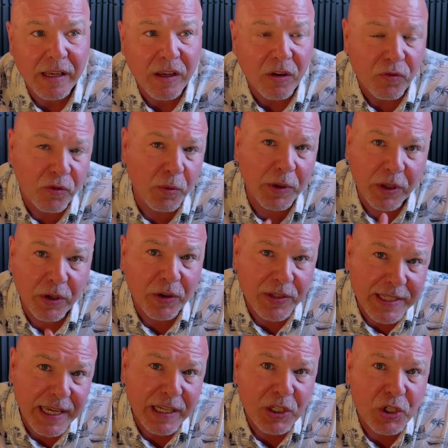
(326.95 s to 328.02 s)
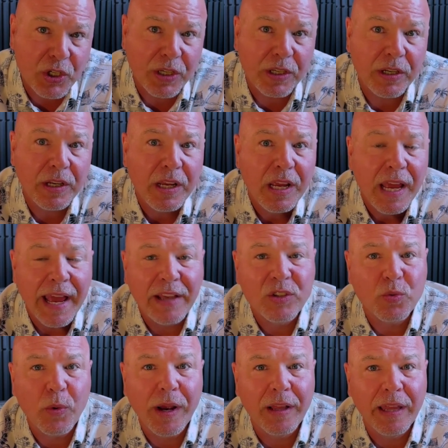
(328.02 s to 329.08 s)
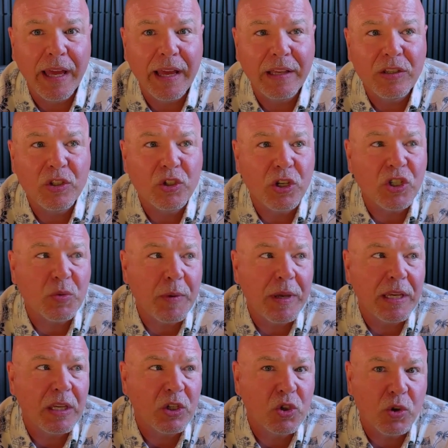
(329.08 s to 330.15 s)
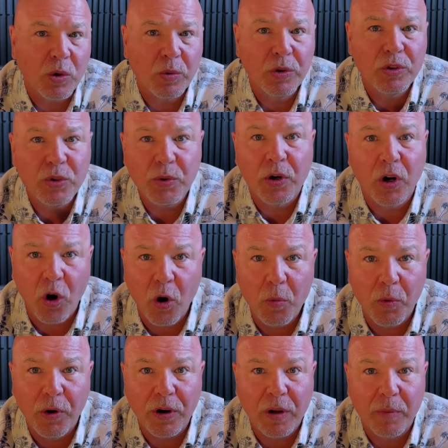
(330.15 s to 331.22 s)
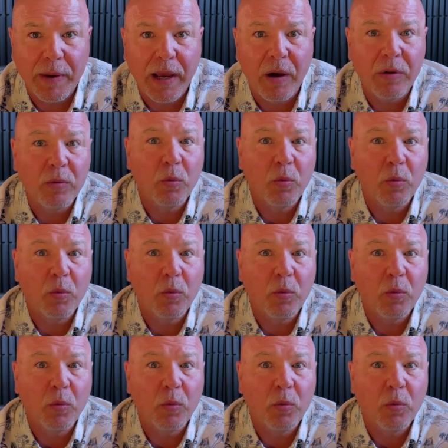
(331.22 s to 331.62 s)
familiarization, as well as just making sure we're doing our homework about